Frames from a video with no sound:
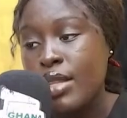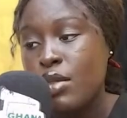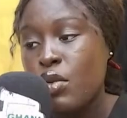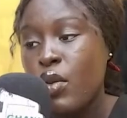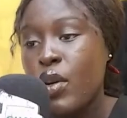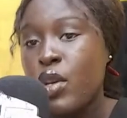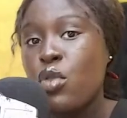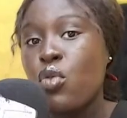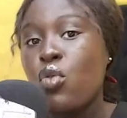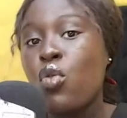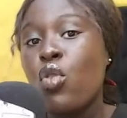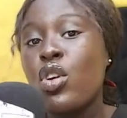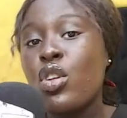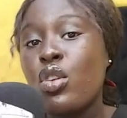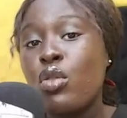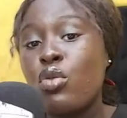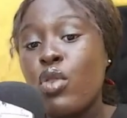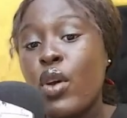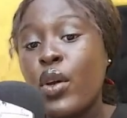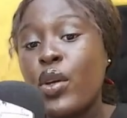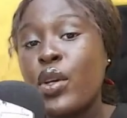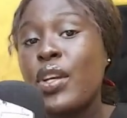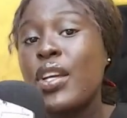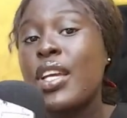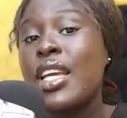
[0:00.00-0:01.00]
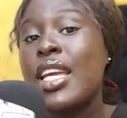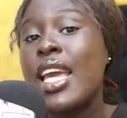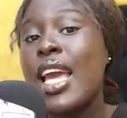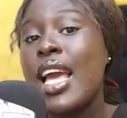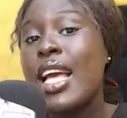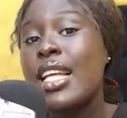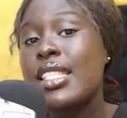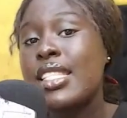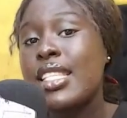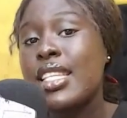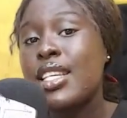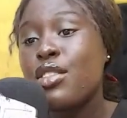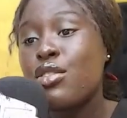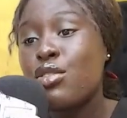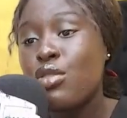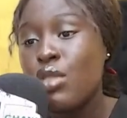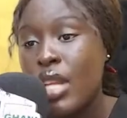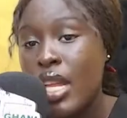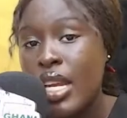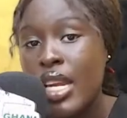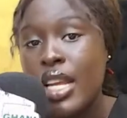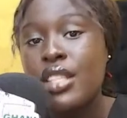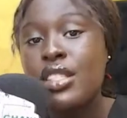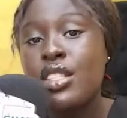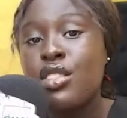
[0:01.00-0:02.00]
when you get into the
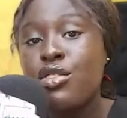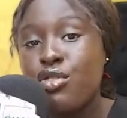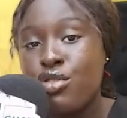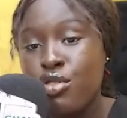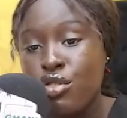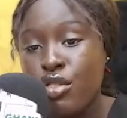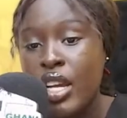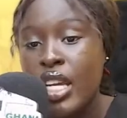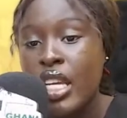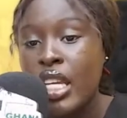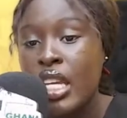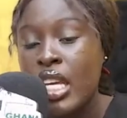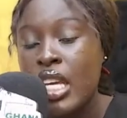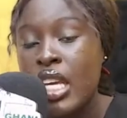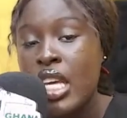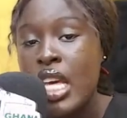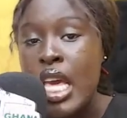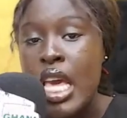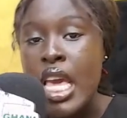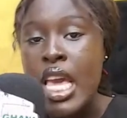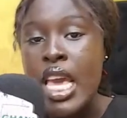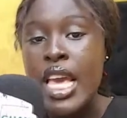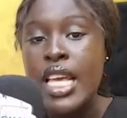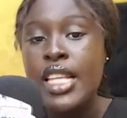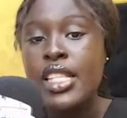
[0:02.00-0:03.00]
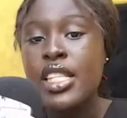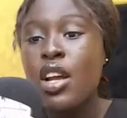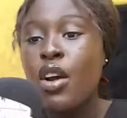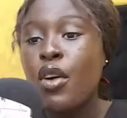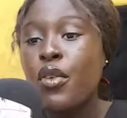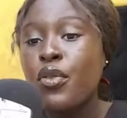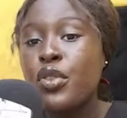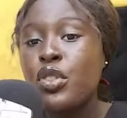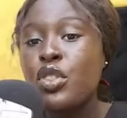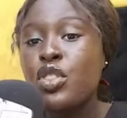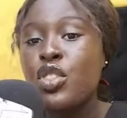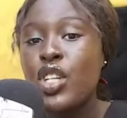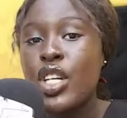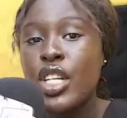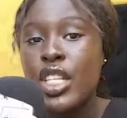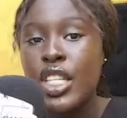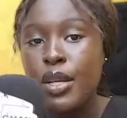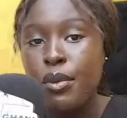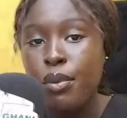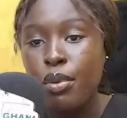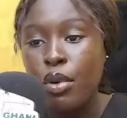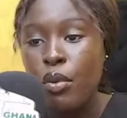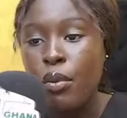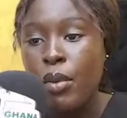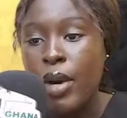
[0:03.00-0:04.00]
nursing training, instead of you doing
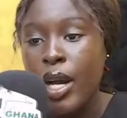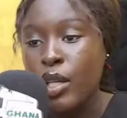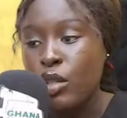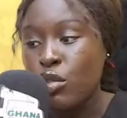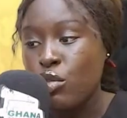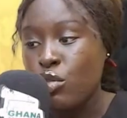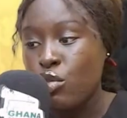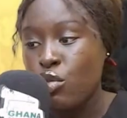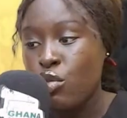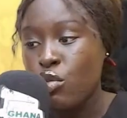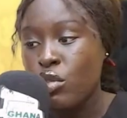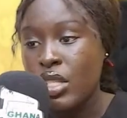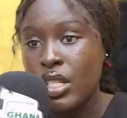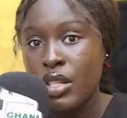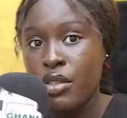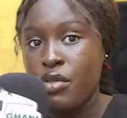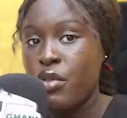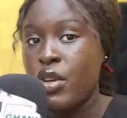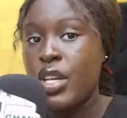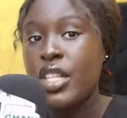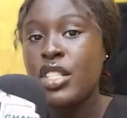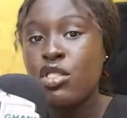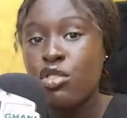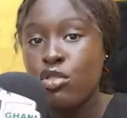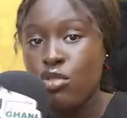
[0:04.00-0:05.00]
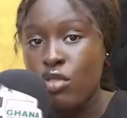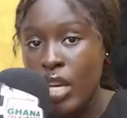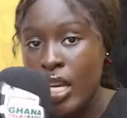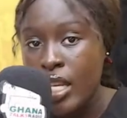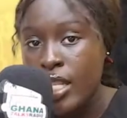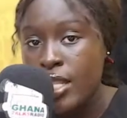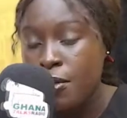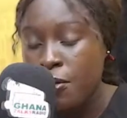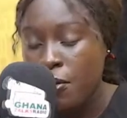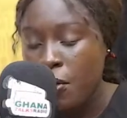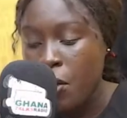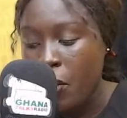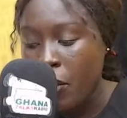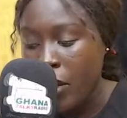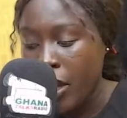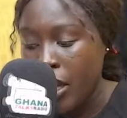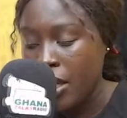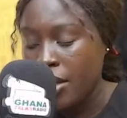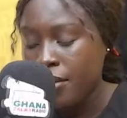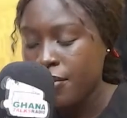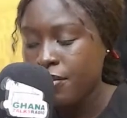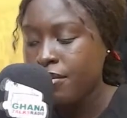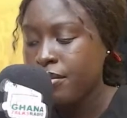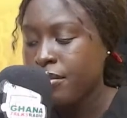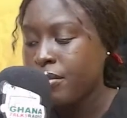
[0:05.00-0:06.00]
diploma, you do degree straightforward.
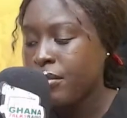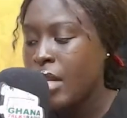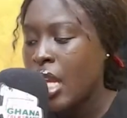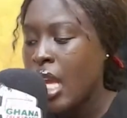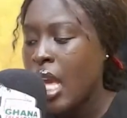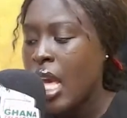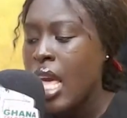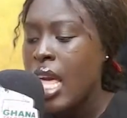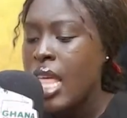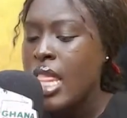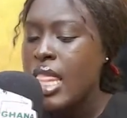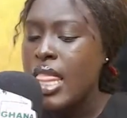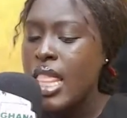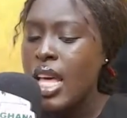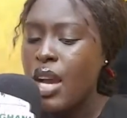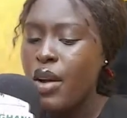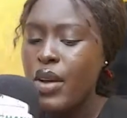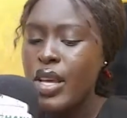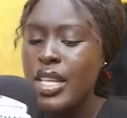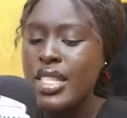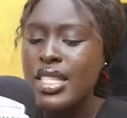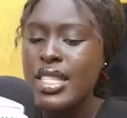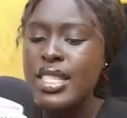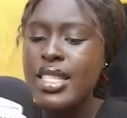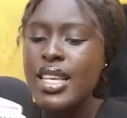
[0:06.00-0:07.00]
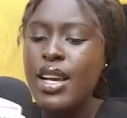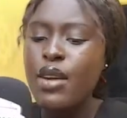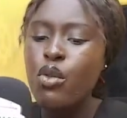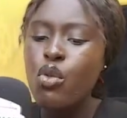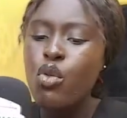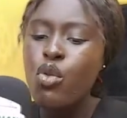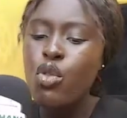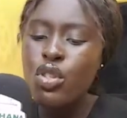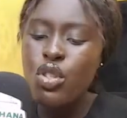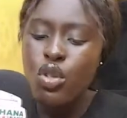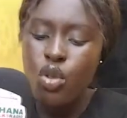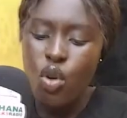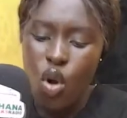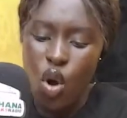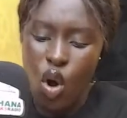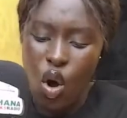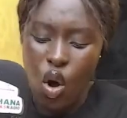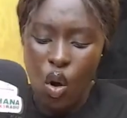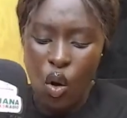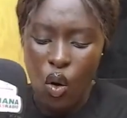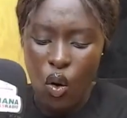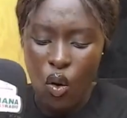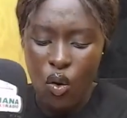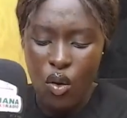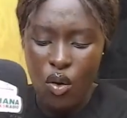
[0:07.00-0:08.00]
Now, it is a good
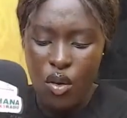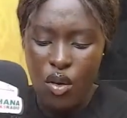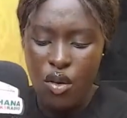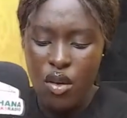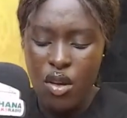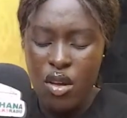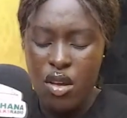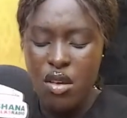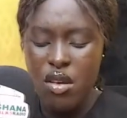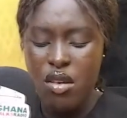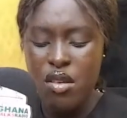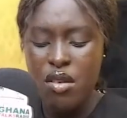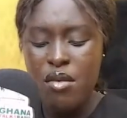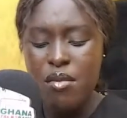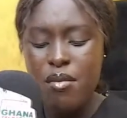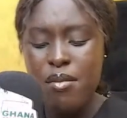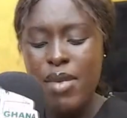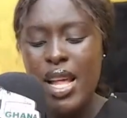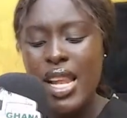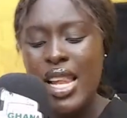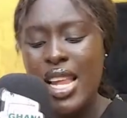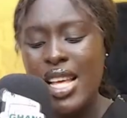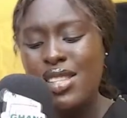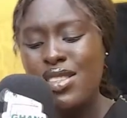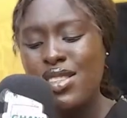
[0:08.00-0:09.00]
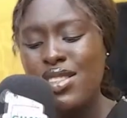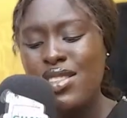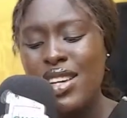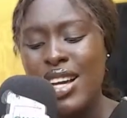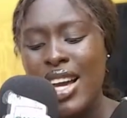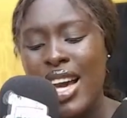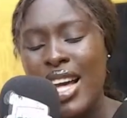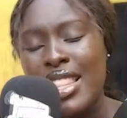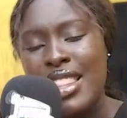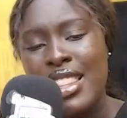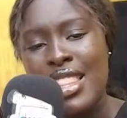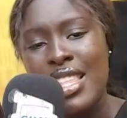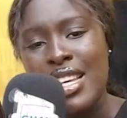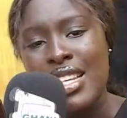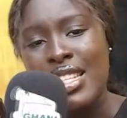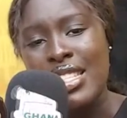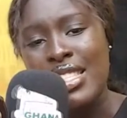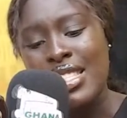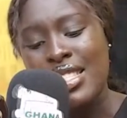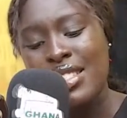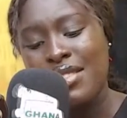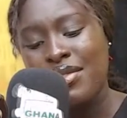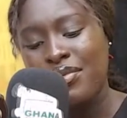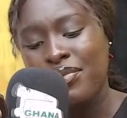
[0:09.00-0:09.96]
call, but let's look at this.